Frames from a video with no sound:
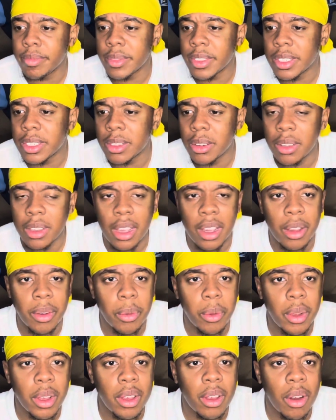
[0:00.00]
So, yeah,
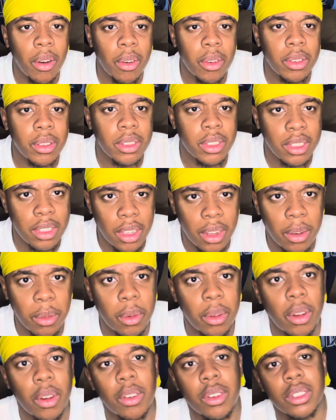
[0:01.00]
we're going
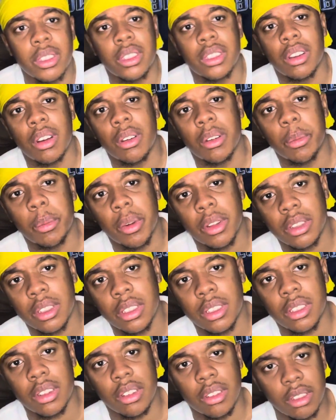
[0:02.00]
to talk about the
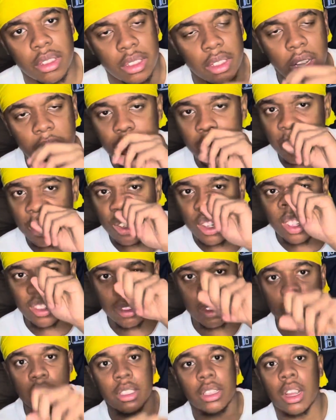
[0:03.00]
Celtics. Now, the
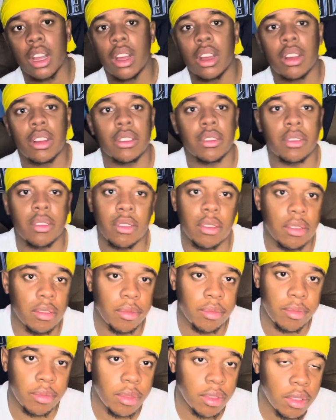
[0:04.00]
Celtics,
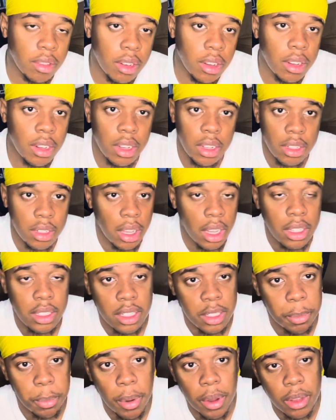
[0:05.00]
they
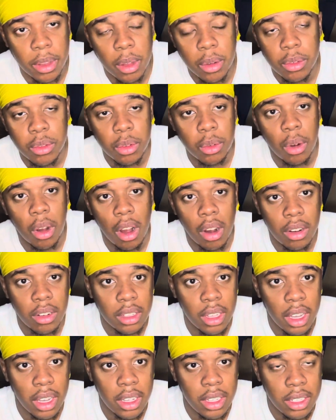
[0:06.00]
just picked up Jrue
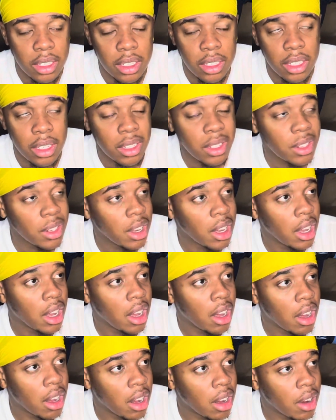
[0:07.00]
Holiday in this deal.
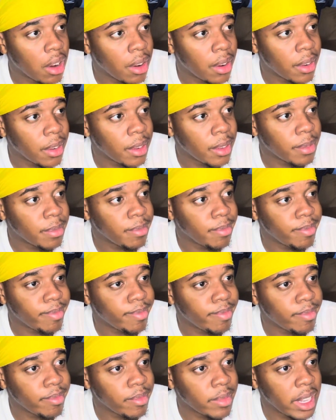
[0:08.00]

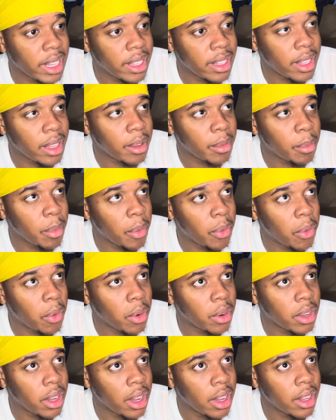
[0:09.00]
And then before
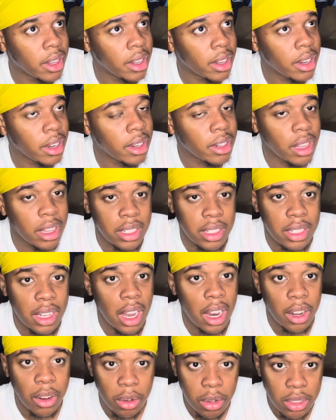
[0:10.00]
that, they
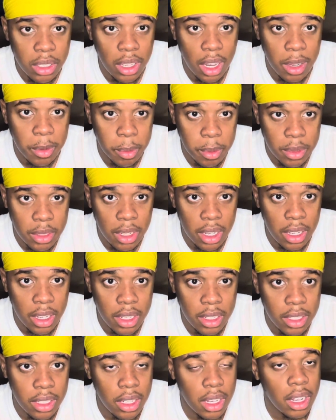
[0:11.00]
signed Kristaps
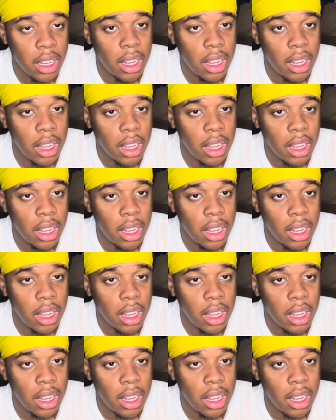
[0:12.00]
Porzingis.